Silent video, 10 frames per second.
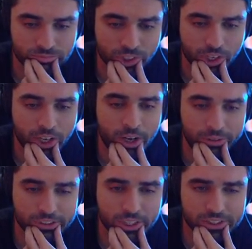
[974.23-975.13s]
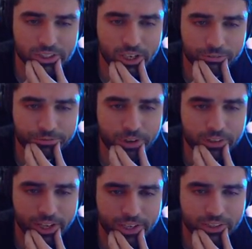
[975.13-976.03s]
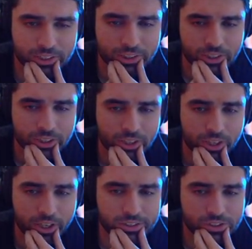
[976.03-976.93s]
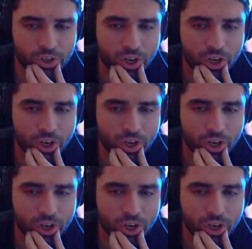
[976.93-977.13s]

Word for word: Yeah, I was gonna say, it felt like it's